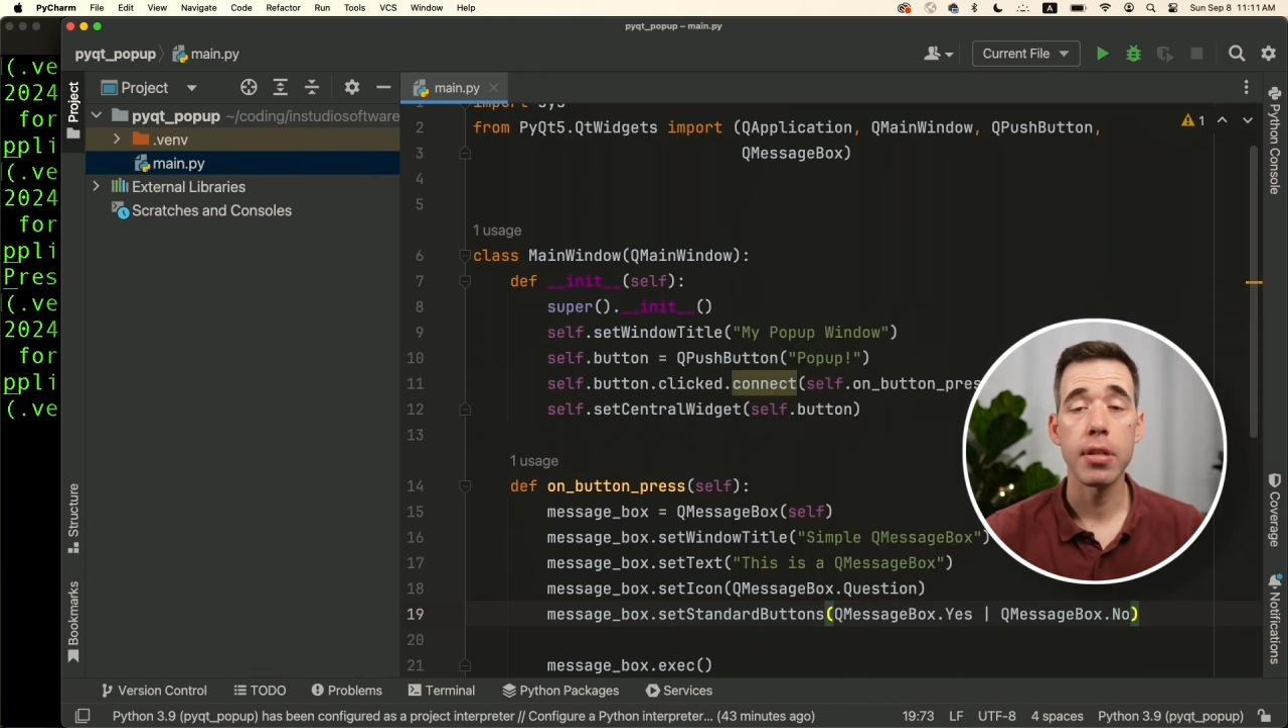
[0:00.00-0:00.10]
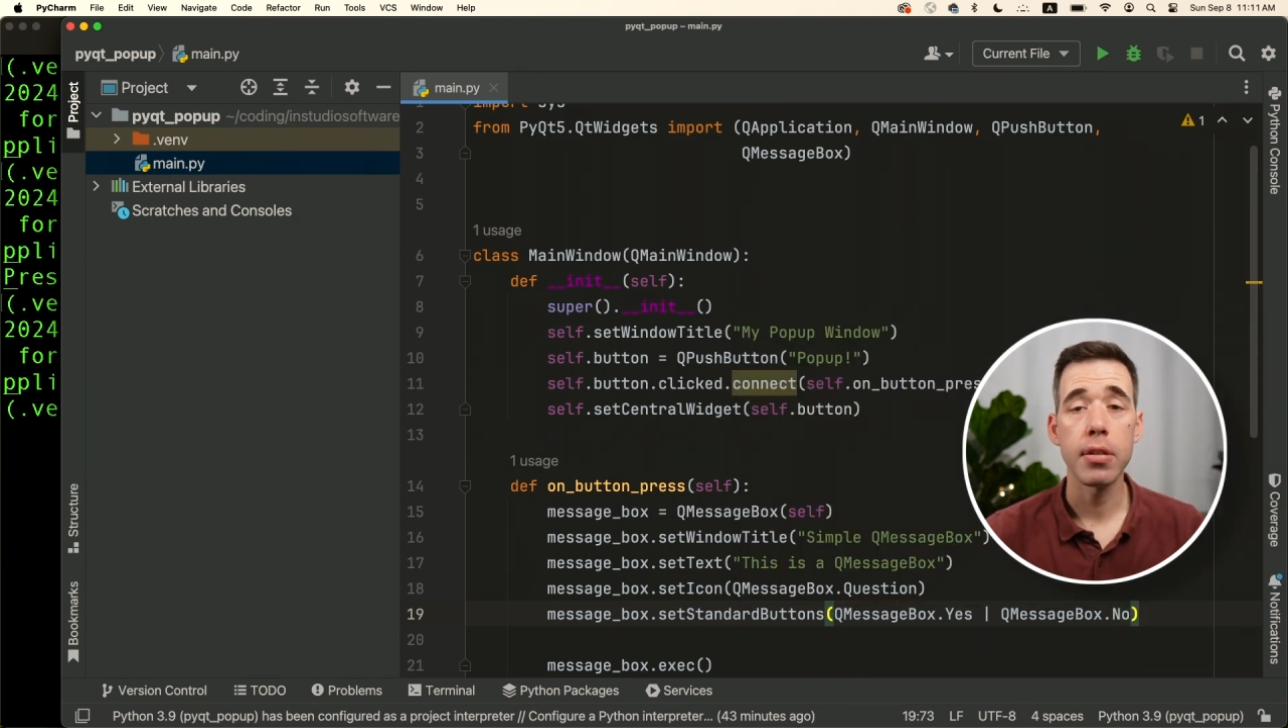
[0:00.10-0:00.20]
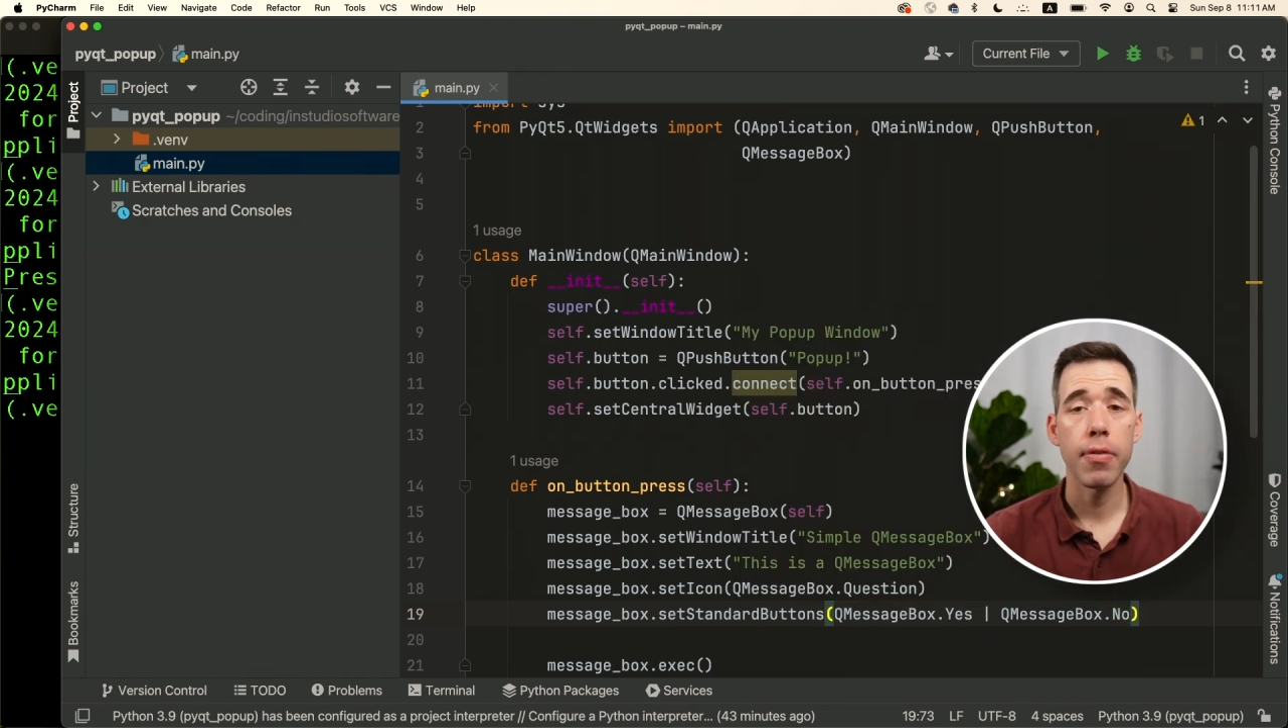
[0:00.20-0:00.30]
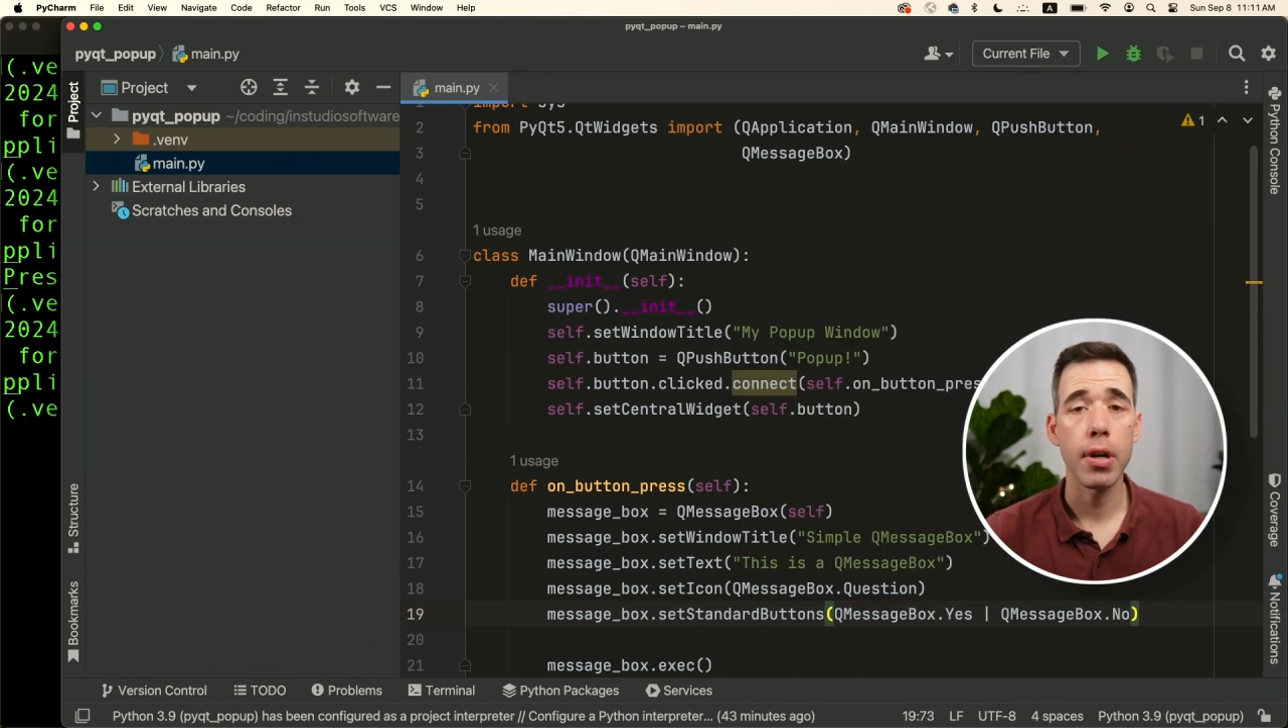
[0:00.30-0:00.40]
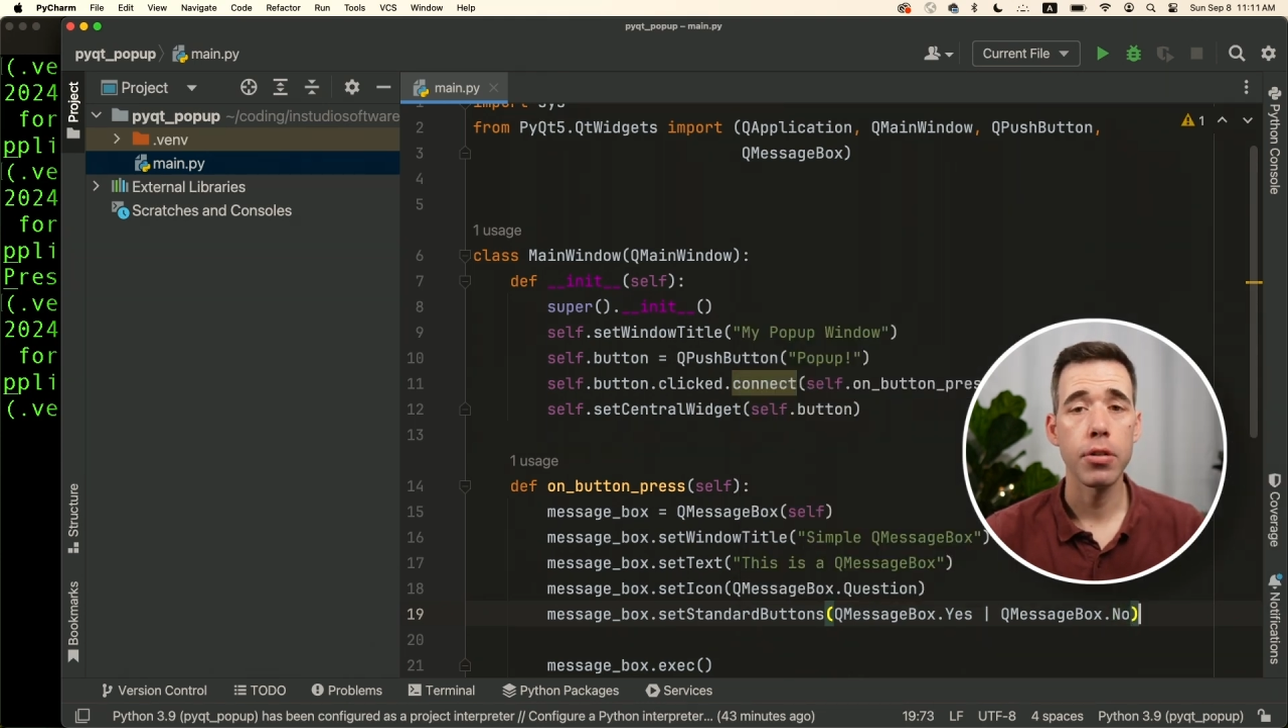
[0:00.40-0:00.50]
a
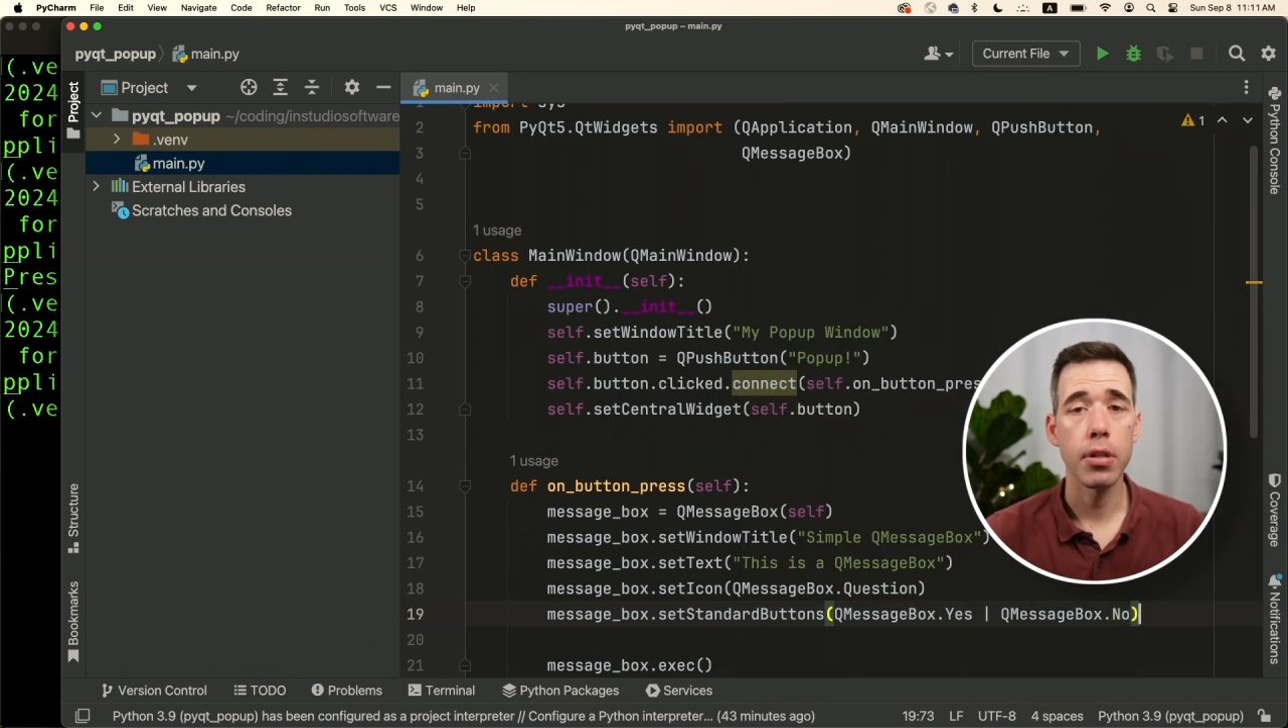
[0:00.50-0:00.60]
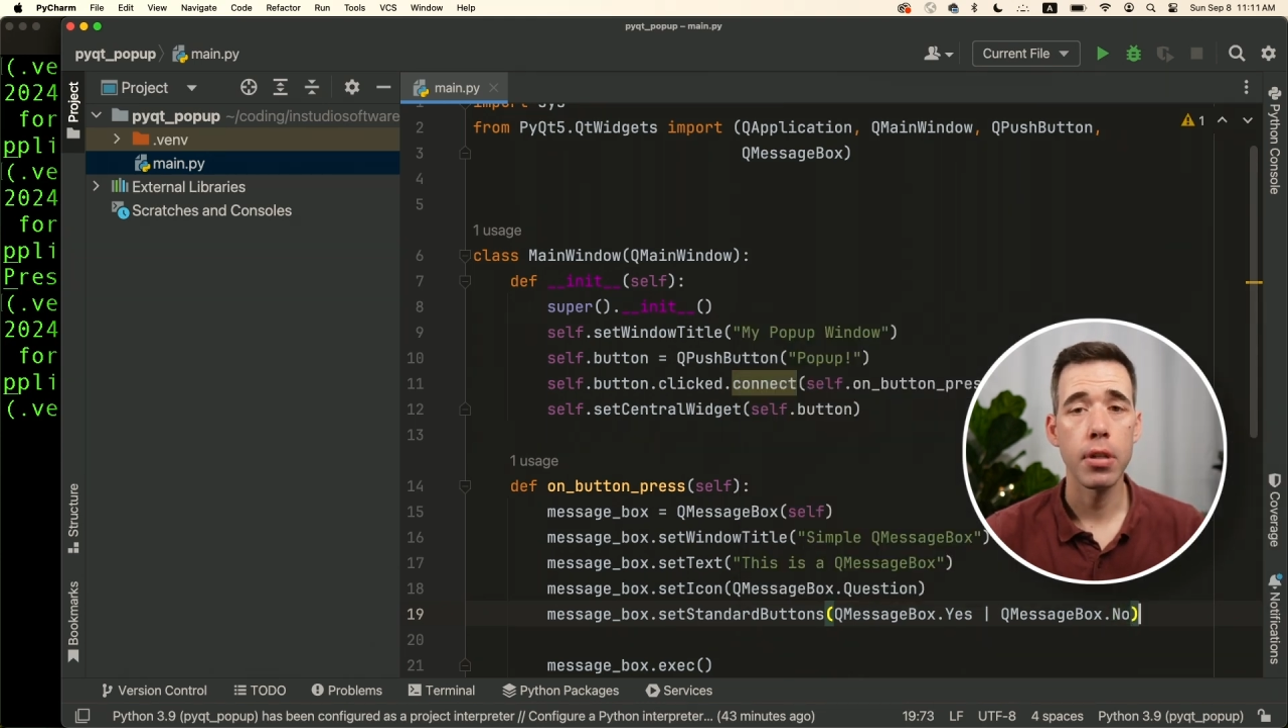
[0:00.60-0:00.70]
function